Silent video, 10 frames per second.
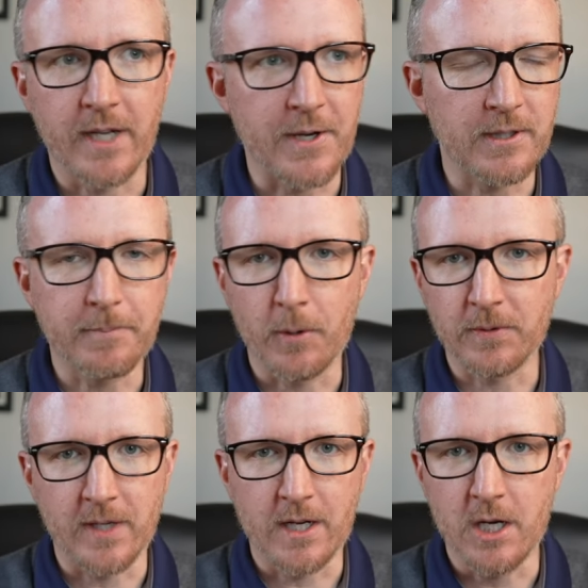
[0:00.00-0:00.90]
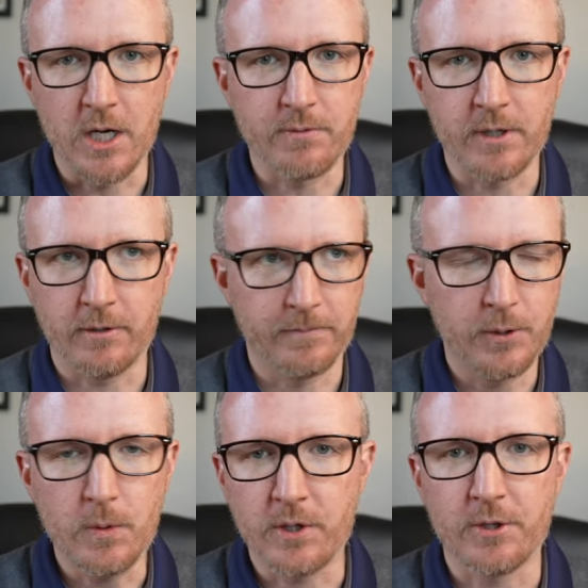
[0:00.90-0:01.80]
I used to post like 100 or
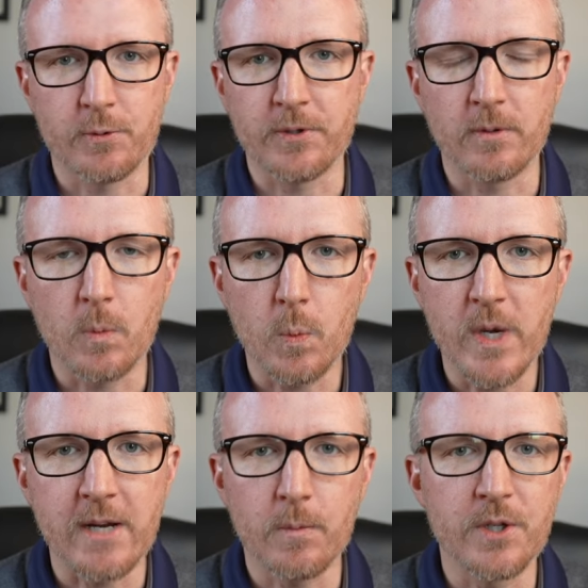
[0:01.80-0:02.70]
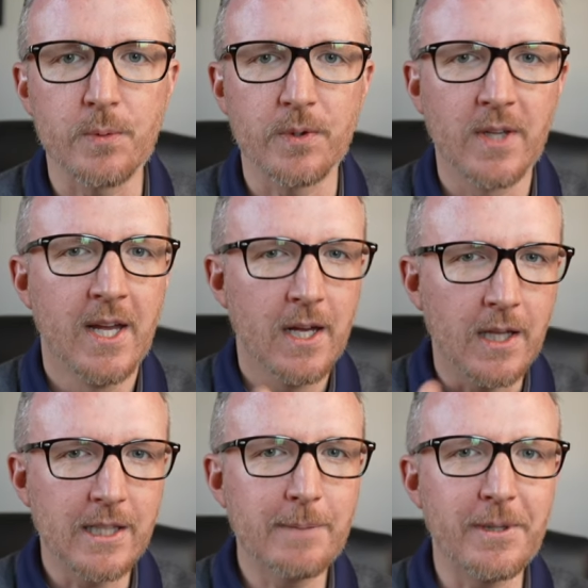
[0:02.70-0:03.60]
200 shorts a week, which was
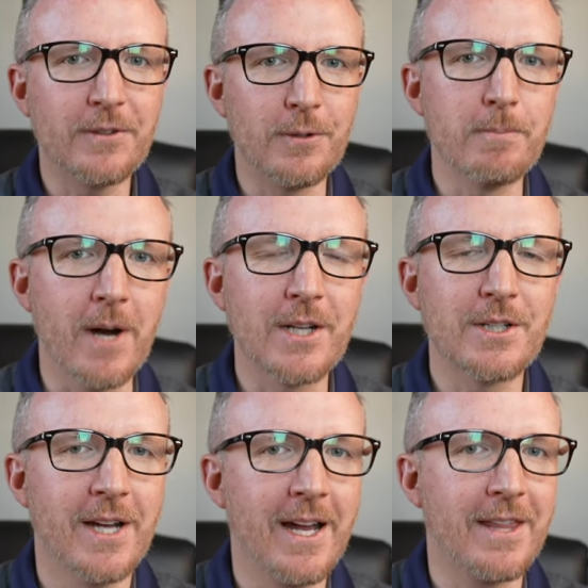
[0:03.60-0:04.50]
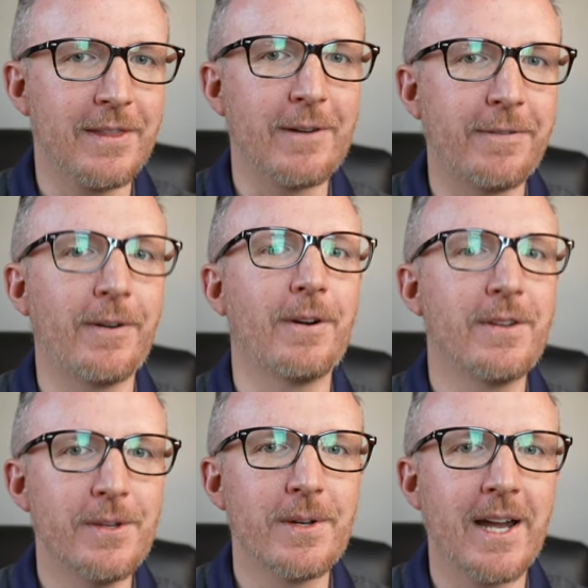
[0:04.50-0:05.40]
a little bit too much, I think,
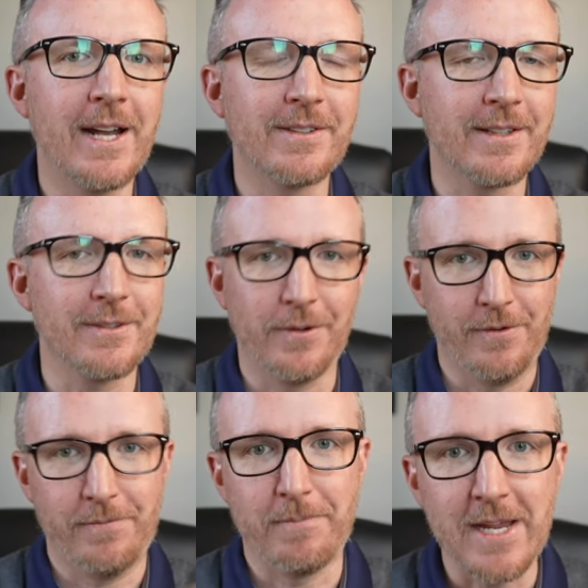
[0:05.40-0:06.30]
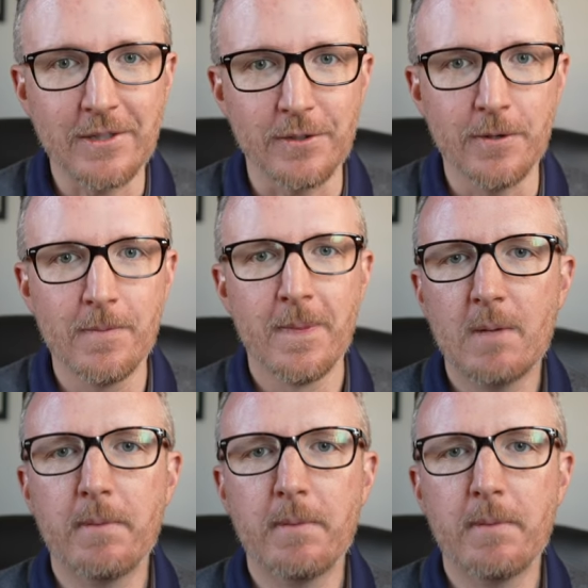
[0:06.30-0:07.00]
for you guys and or me too.